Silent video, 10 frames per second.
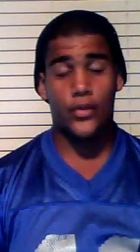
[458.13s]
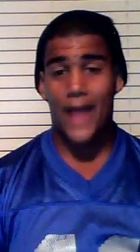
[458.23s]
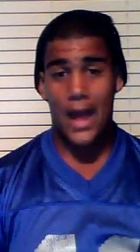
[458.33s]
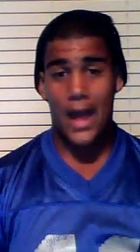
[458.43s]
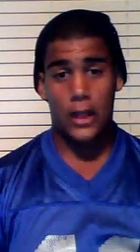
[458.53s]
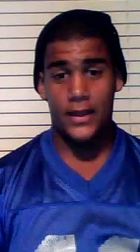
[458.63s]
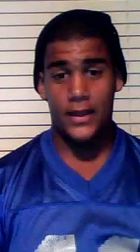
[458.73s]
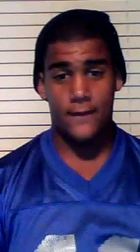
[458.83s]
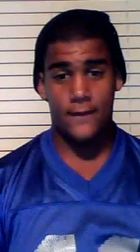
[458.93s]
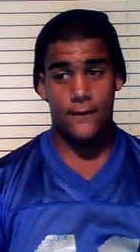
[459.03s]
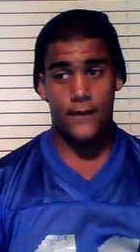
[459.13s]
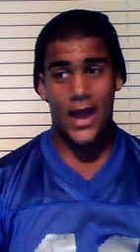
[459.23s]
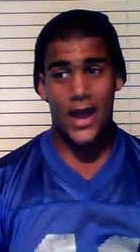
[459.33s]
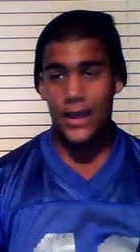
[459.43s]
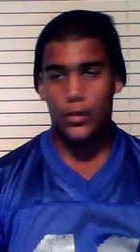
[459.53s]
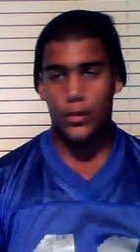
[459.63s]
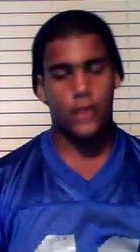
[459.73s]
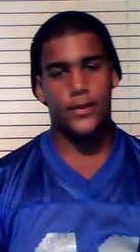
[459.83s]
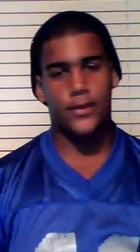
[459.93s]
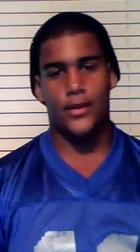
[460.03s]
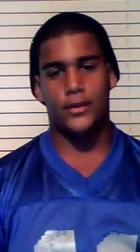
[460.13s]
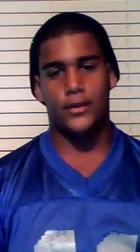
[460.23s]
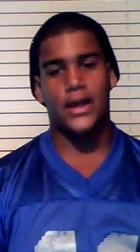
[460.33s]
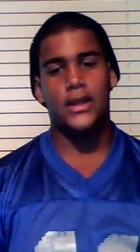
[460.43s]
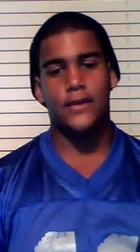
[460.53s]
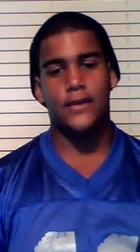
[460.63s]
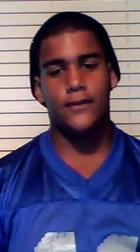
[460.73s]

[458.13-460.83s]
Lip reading: not leave. I am one of the people that will not leave.